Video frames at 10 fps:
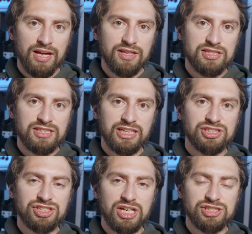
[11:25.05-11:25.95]
The
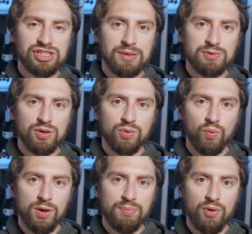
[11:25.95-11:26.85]
6th gen ships with
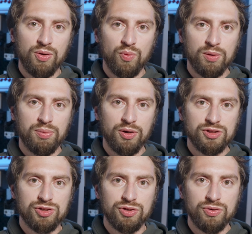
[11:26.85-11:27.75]

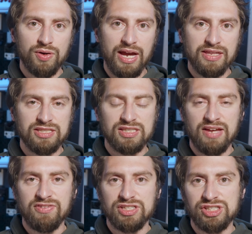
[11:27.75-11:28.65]
1.1.2 and the
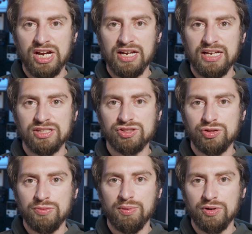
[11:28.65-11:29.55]
7th gen is
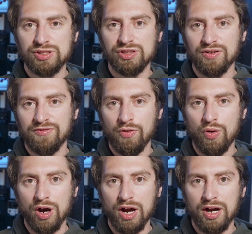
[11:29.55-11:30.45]

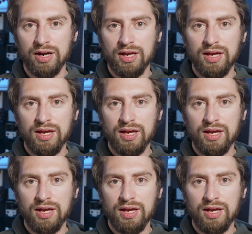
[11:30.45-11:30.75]
2.04.